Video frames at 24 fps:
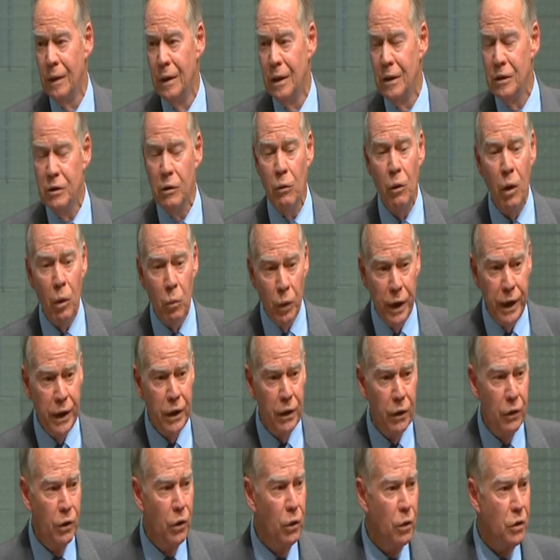So what we
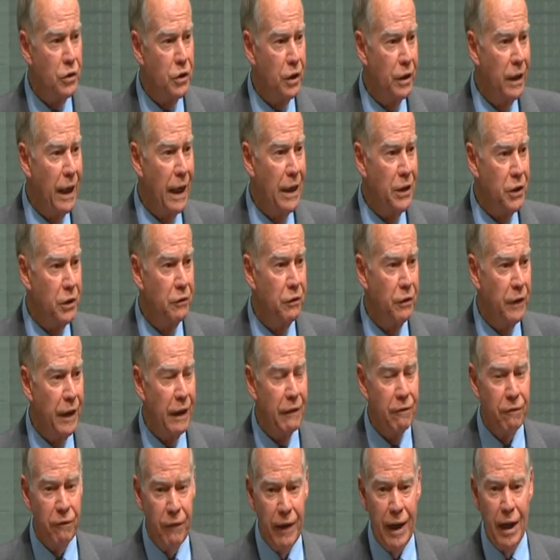can do as a nation for
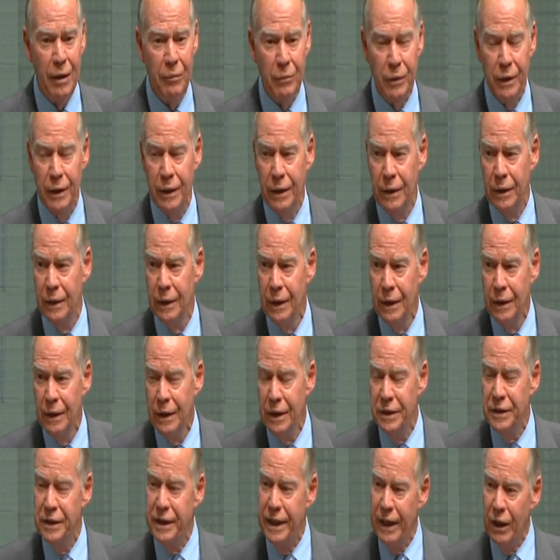that family
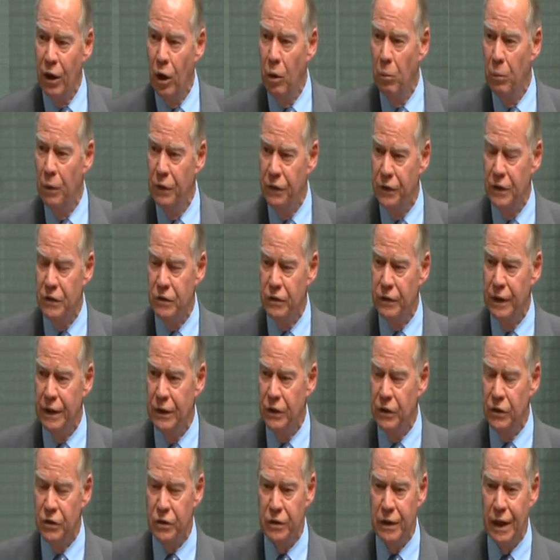is get on with this
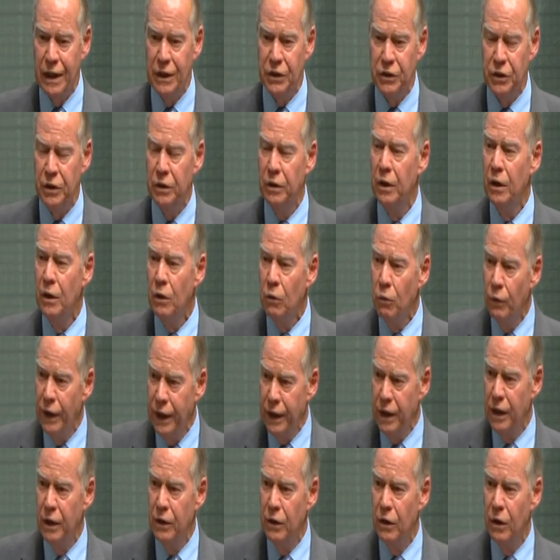legislation,
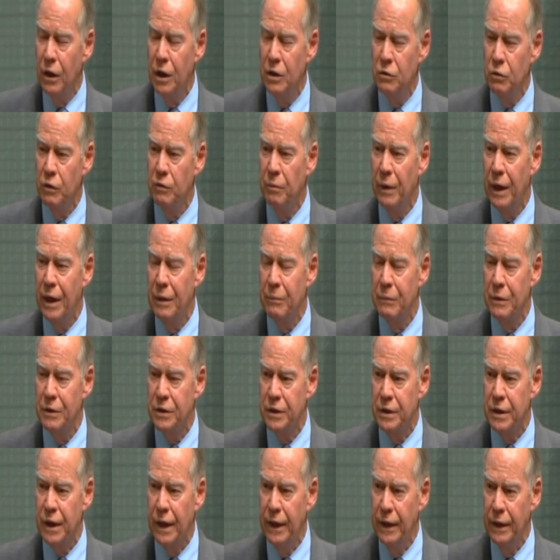recognise we've made a
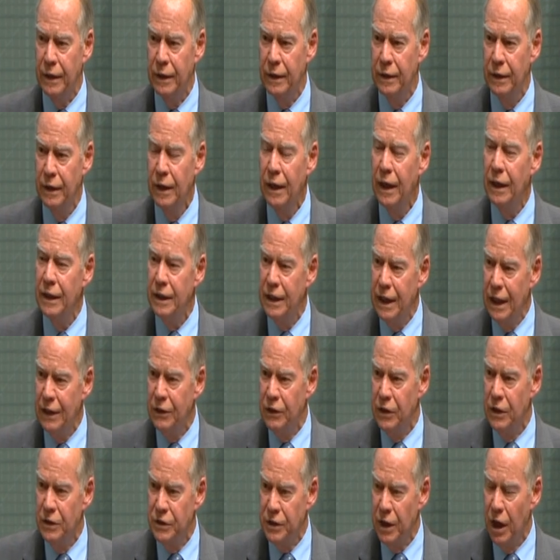mistake and get
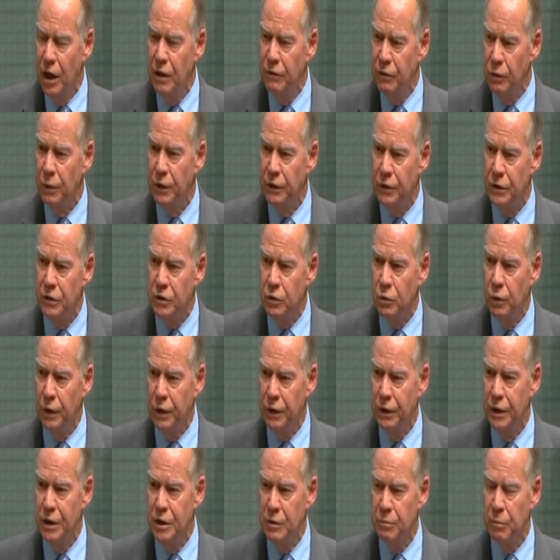this over with as
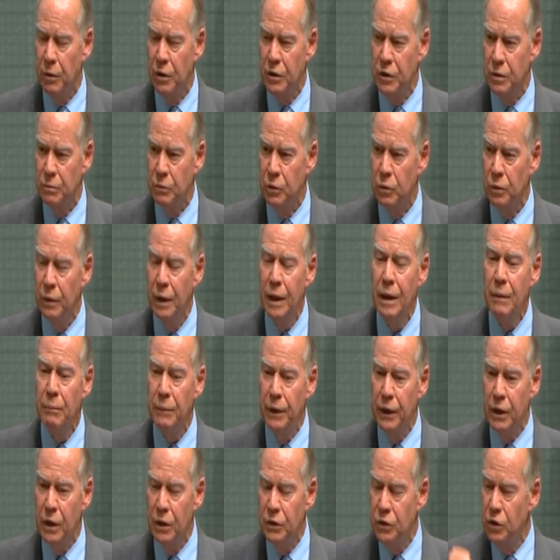quickly as possible
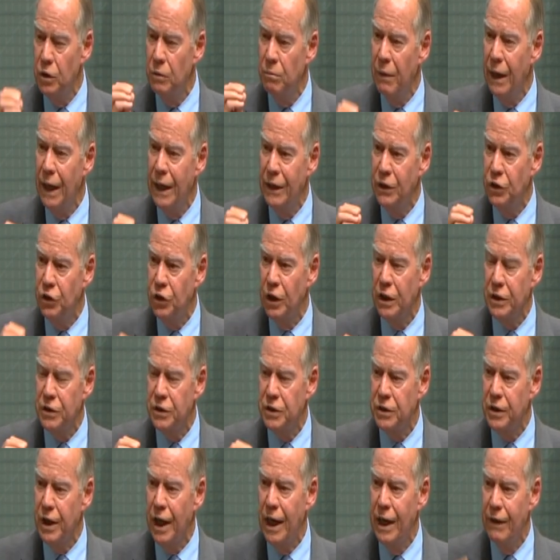because you may just
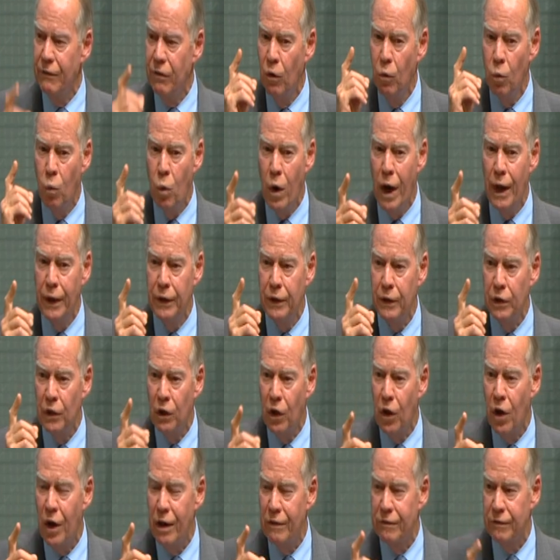save one
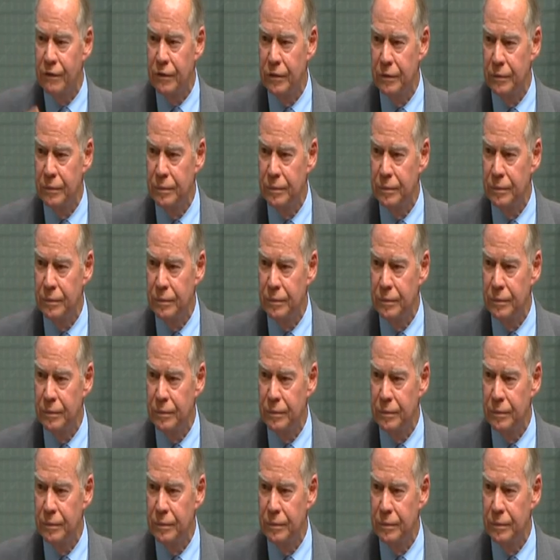life.